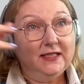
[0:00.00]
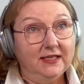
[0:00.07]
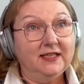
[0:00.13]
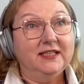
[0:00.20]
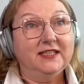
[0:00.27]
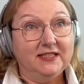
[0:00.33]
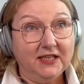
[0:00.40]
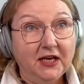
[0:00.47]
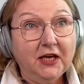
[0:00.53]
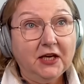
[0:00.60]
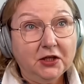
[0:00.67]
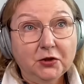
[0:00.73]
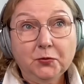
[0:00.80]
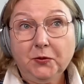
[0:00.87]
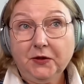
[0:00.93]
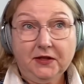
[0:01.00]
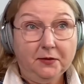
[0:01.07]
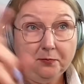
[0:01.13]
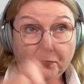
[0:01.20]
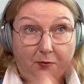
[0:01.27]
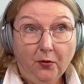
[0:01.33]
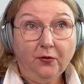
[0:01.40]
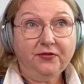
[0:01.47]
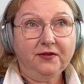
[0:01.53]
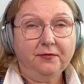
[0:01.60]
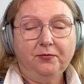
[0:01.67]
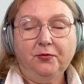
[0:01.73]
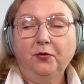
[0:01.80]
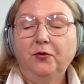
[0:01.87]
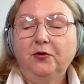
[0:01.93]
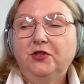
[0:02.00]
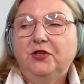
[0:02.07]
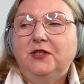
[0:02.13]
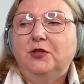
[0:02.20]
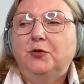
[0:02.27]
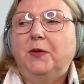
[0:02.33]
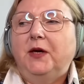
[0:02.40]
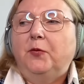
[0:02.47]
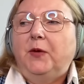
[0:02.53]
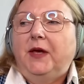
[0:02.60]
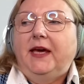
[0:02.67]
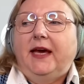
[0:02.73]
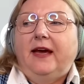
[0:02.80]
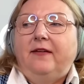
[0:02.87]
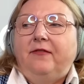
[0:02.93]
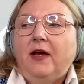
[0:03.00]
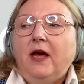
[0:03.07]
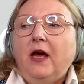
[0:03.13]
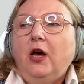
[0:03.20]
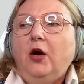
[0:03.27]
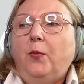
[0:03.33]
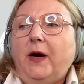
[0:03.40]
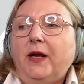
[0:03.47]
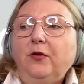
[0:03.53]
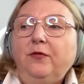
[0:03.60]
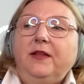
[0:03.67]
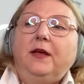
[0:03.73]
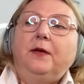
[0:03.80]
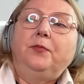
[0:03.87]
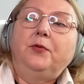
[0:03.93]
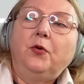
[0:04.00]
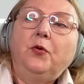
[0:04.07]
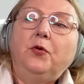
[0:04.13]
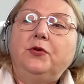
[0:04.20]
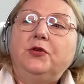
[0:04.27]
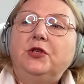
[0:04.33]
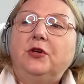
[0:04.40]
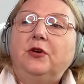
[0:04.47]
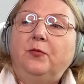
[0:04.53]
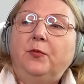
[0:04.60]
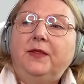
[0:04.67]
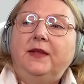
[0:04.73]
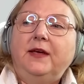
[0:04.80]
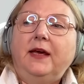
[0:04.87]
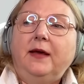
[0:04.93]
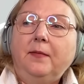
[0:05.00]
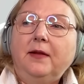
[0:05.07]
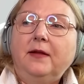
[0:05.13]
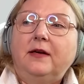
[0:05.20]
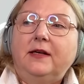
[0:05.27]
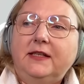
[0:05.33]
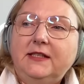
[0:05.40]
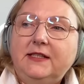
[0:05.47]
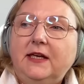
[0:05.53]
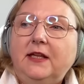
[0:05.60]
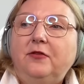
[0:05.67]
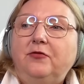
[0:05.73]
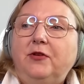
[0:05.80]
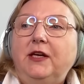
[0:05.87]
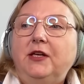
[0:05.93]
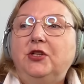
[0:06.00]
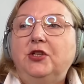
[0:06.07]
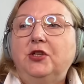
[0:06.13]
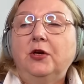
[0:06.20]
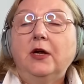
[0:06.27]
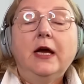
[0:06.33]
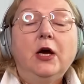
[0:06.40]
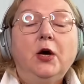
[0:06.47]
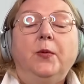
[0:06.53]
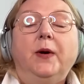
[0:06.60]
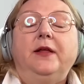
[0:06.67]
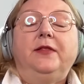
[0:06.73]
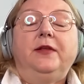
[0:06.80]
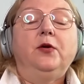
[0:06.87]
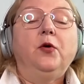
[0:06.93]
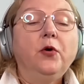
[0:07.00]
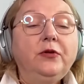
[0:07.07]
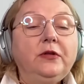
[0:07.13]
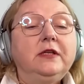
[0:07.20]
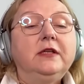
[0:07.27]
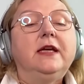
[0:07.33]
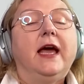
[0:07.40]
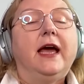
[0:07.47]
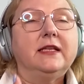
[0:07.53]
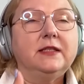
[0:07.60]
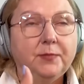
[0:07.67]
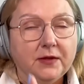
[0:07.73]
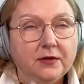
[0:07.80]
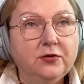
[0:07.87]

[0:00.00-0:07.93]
still with the both approaches, where we have one of the approach with the MLR acceleration. While the content has been